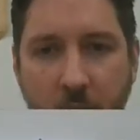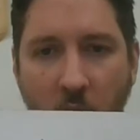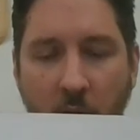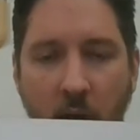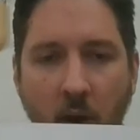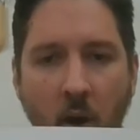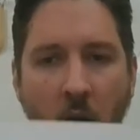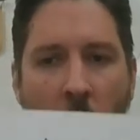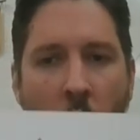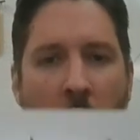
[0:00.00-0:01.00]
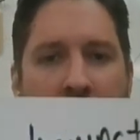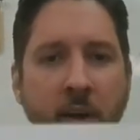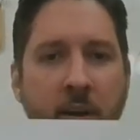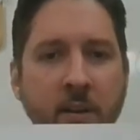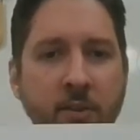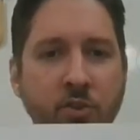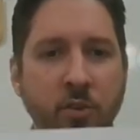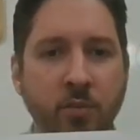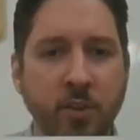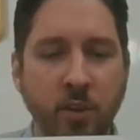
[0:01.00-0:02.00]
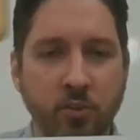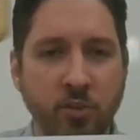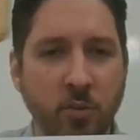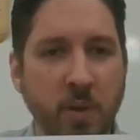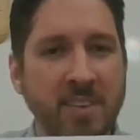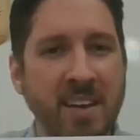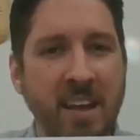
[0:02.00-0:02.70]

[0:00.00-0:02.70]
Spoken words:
Okay, all right, what I've got in a disjunctive syllogism is an